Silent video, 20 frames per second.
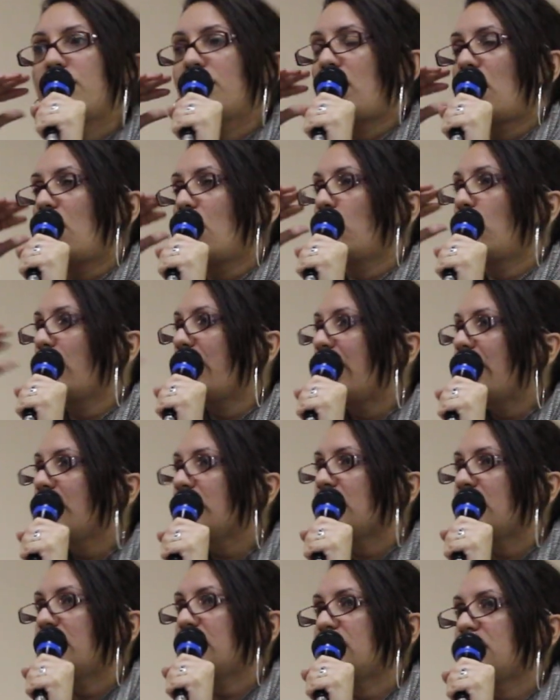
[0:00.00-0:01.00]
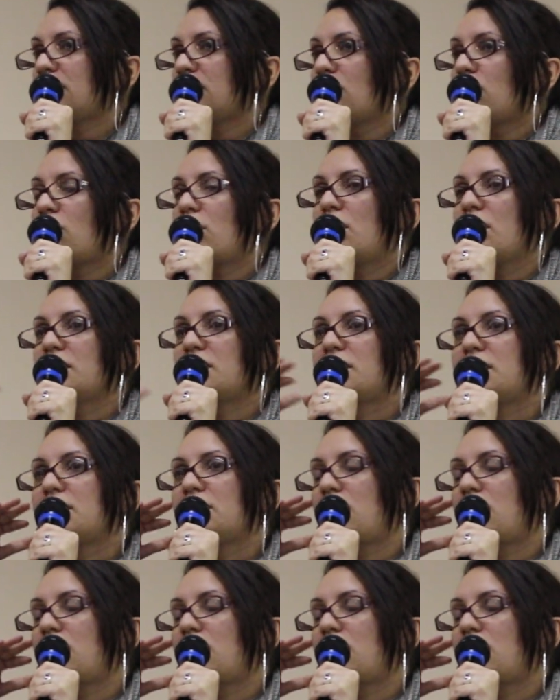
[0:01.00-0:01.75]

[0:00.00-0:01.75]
awareness or